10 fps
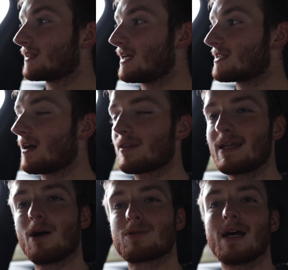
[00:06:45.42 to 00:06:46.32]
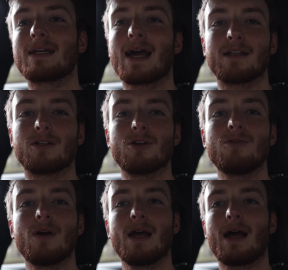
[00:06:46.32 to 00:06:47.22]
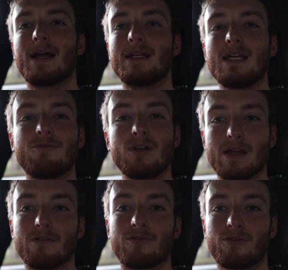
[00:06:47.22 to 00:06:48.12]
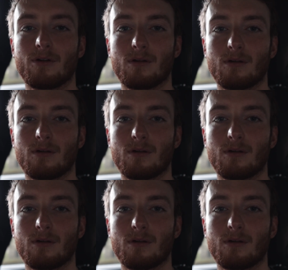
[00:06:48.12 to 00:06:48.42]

there's nothing else that I can do. And even if